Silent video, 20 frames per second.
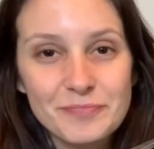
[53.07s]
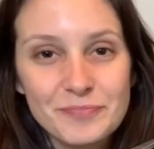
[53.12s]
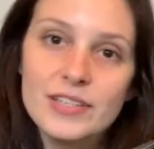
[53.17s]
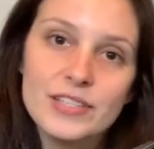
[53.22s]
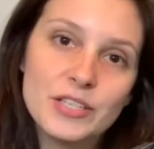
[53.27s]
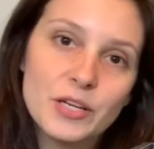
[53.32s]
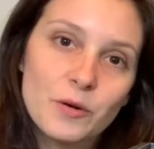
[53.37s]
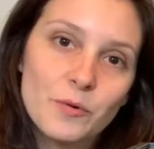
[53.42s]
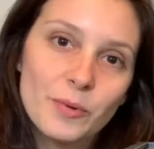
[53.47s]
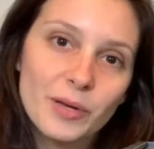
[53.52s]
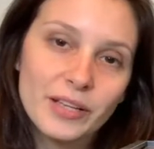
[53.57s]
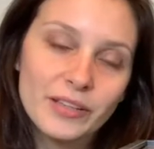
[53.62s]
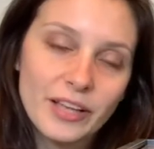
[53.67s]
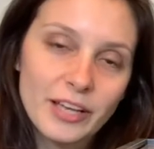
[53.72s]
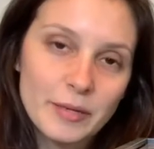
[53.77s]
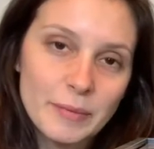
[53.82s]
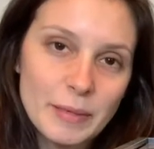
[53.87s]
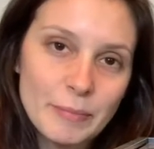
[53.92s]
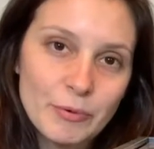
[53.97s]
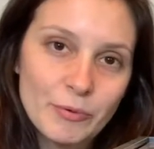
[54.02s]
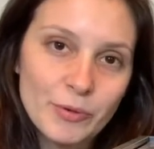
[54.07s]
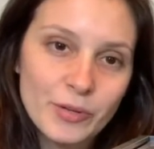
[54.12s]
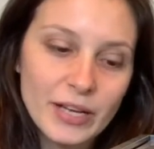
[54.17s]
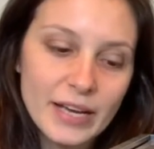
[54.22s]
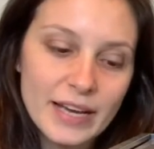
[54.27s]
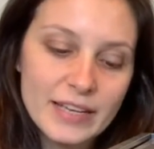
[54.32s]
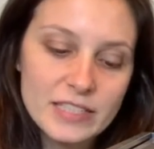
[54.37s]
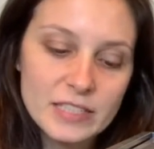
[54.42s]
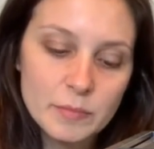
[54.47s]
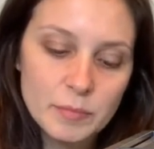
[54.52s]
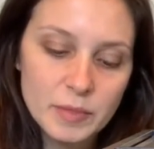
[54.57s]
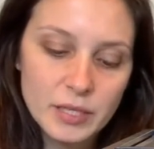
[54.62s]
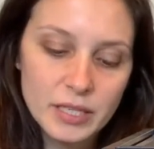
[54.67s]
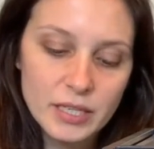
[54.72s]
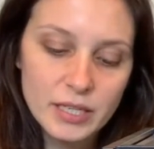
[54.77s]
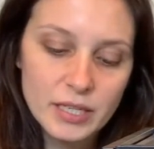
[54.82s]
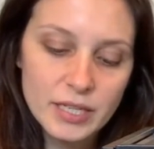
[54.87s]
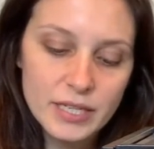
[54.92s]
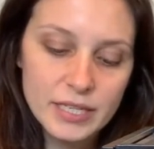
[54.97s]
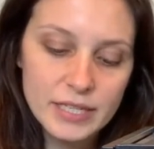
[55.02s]
So what a lot of people will ask
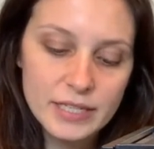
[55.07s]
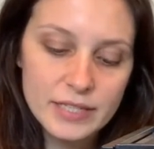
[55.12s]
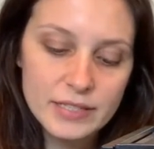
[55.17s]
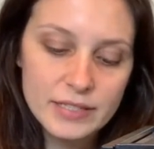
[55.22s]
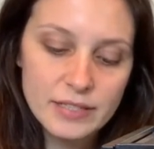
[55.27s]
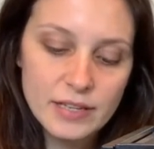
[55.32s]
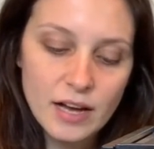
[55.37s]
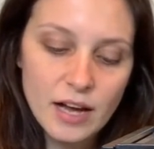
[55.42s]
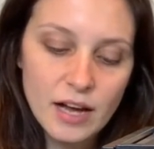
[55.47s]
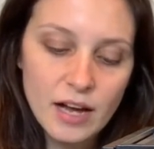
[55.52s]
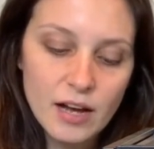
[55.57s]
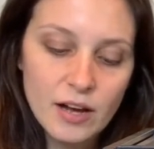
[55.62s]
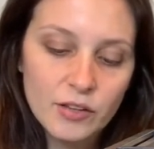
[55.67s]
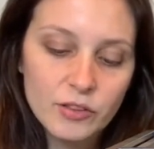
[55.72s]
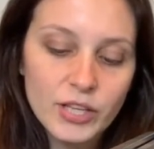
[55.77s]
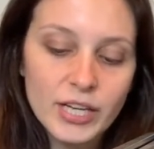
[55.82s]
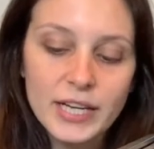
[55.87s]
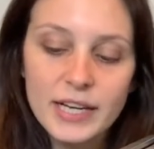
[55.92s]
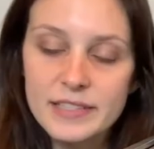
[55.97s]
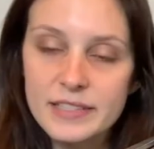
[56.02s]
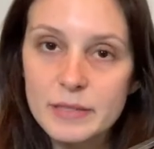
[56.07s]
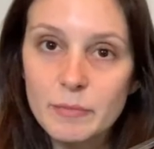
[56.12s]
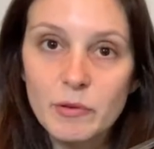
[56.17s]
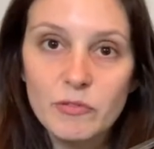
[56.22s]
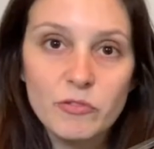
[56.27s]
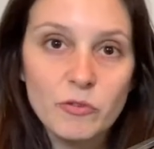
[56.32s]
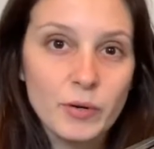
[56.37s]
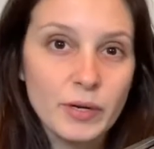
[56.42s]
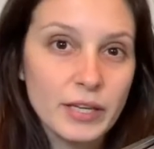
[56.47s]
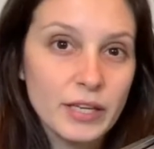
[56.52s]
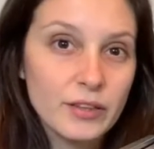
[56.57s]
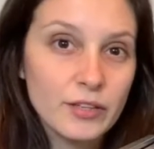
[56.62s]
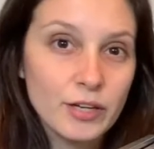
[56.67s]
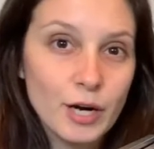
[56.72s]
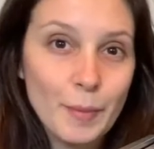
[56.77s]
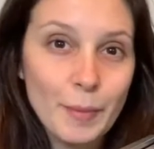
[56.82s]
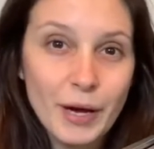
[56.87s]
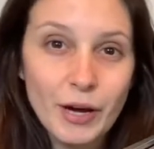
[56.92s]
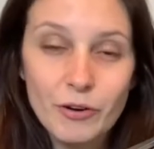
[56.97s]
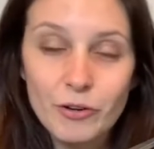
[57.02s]
me is, like I said before, either
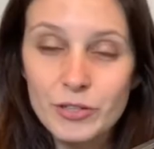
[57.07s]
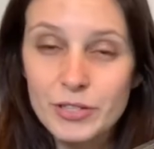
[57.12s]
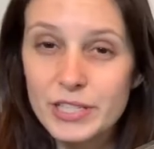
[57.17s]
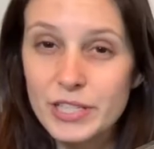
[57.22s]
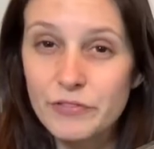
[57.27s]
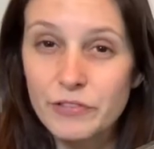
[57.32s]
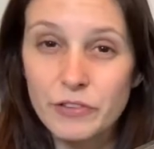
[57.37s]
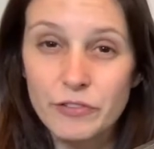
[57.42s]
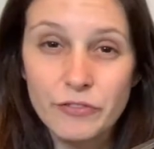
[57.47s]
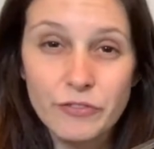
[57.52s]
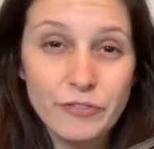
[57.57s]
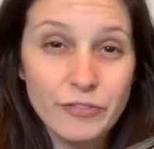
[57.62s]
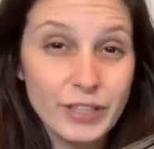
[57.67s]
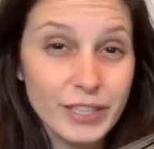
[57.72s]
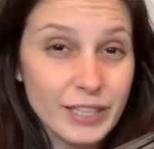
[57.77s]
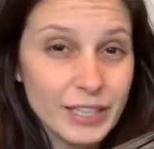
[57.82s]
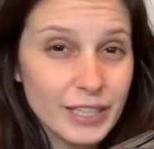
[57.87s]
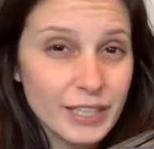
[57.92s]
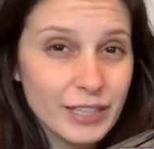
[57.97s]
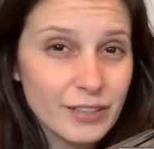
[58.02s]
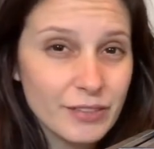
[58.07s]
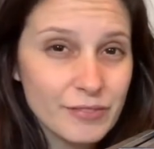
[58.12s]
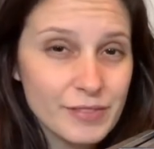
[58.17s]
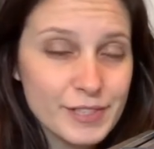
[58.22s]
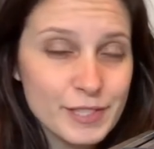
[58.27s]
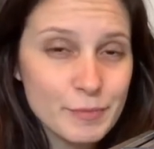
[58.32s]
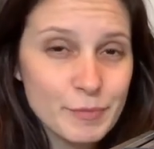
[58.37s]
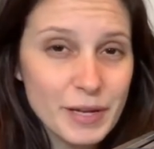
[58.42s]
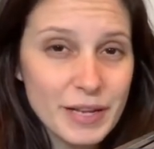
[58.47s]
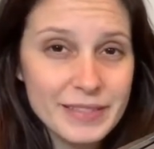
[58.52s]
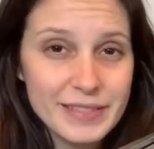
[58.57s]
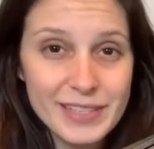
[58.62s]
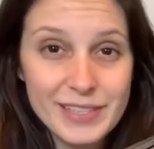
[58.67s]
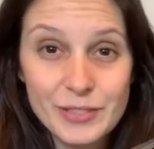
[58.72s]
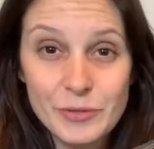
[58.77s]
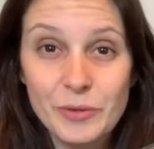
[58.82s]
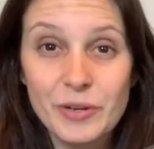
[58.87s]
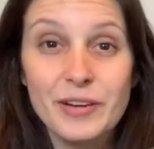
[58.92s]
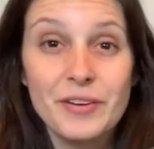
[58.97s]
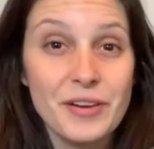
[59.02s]
about different feeding responses
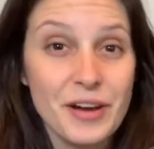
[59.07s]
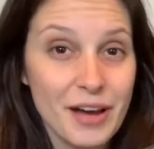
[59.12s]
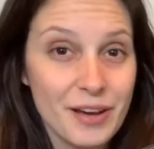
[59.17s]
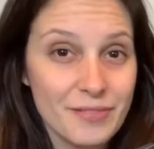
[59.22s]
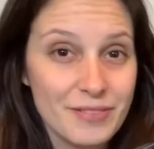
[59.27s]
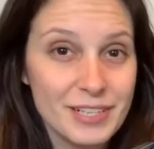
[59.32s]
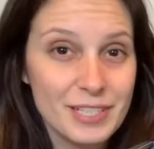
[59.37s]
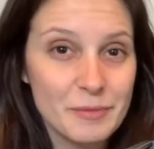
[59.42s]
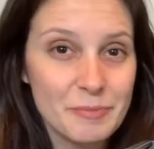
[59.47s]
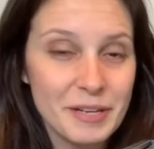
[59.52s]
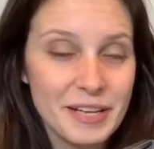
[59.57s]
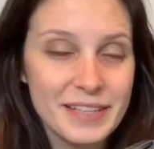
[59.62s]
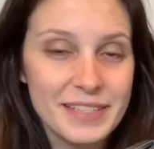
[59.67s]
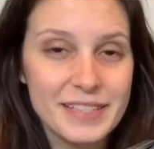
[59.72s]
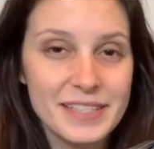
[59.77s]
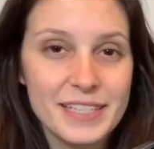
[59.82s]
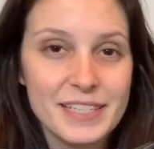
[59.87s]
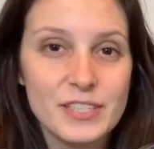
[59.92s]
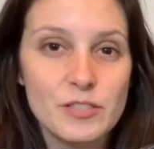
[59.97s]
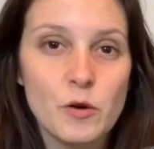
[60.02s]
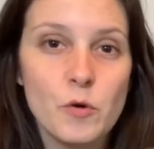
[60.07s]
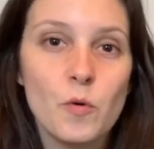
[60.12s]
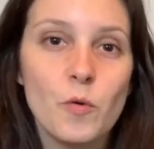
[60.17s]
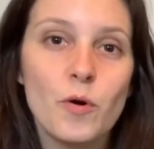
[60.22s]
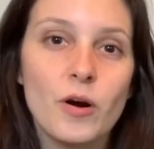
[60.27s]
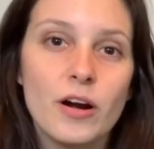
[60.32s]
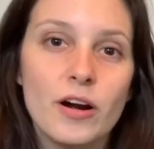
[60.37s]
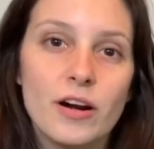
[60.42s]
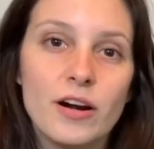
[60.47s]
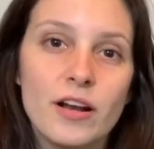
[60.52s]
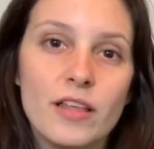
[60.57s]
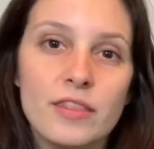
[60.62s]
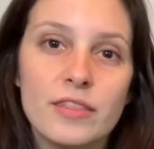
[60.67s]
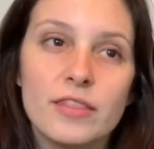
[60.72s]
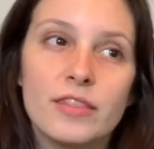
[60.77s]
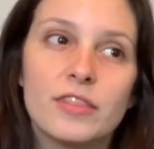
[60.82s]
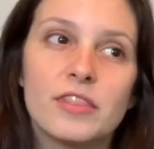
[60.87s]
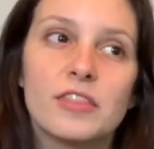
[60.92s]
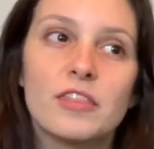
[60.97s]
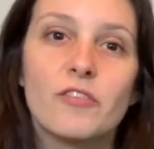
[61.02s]
or non-responses or
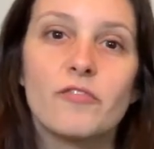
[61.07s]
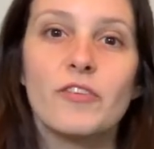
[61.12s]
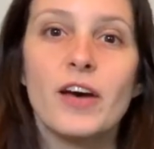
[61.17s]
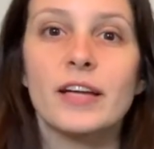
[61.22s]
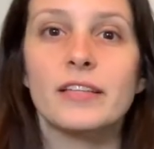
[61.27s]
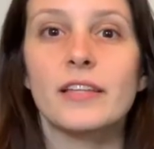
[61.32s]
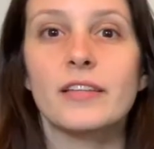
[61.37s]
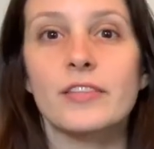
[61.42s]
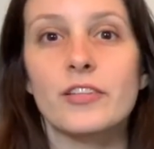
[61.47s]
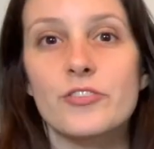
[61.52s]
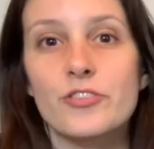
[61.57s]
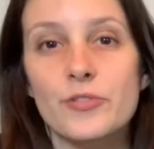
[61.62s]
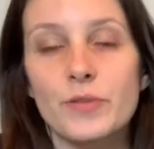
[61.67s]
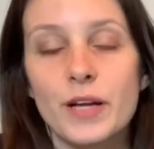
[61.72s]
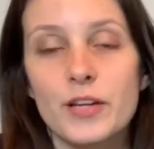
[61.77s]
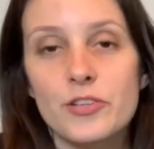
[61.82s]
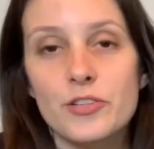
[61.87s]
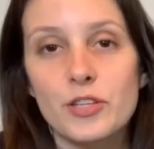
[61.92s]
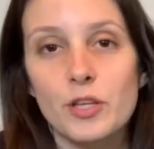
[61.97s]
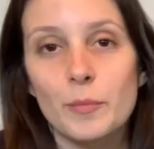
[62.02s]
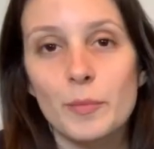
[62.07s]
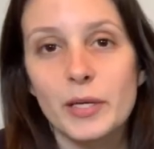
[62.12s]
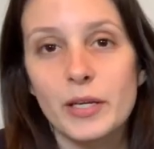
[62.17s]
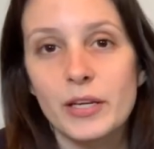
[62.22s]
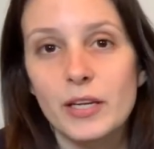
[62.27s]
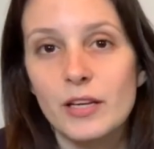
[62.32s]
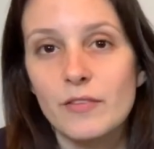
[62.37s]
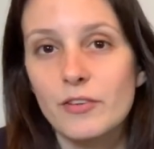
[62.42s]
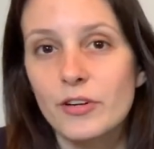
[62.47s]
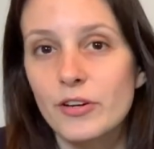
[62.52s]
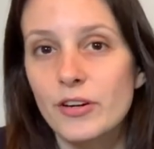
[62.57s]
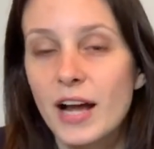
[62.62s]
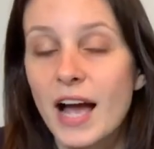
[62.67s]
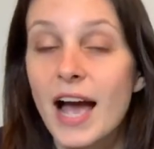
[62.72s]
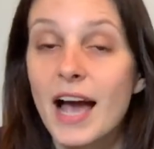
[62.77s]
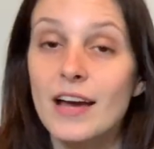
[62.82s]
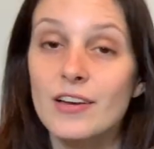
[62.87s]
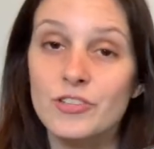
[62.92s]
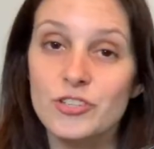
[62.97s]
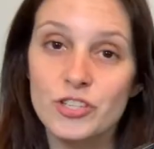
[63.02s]
the fact that their tarantula behavior
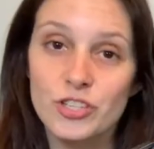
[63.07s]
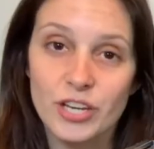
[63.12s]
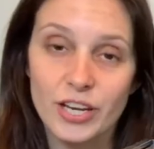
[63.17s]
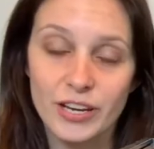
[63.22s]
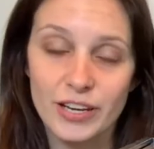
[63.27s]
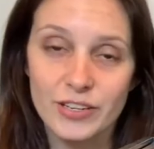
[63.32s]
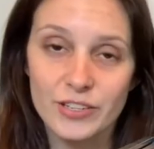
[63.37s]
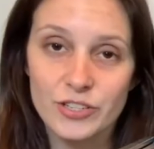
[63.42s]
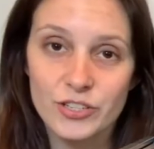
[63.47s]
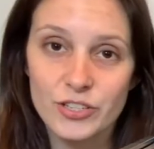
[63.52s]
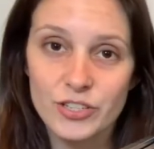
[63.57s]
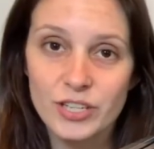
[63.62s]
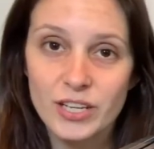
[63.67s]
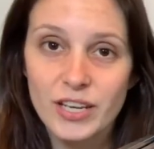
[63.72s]
has changed.